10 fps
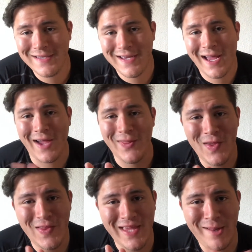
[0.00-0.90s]
And uh, I
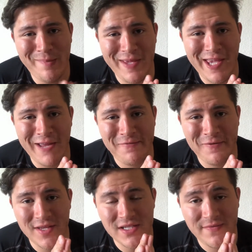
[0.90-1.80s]
think that'll be it
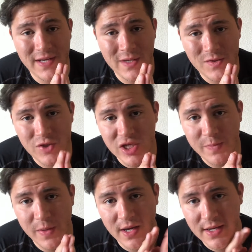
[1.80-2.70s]
for this video
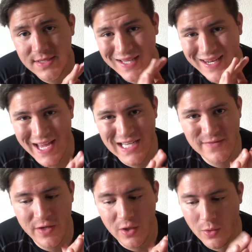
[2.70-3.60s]
just because in the
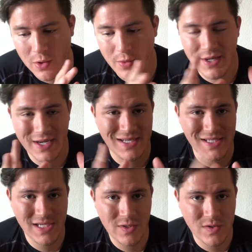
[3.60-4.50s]
next video we're going to
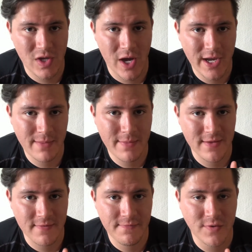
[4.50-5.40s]
continue talking
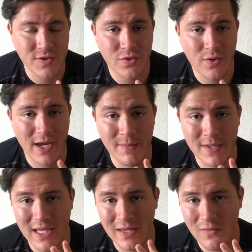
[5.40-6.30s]
about the full stroke and I'm
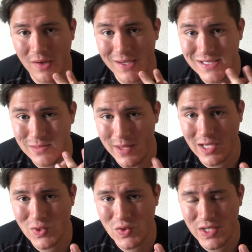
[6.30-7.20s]
going to give you guys some
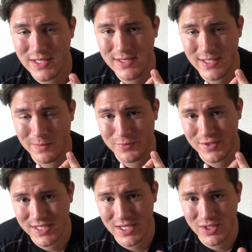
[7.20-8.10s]
exercises and
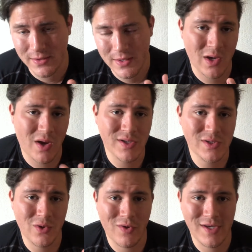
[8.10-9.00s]
precision. It's
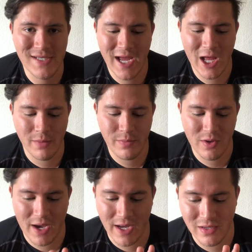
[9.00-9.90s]
also going to help
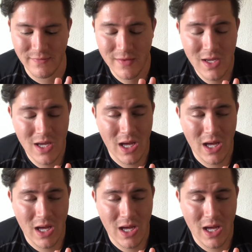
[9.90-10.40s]
you kind of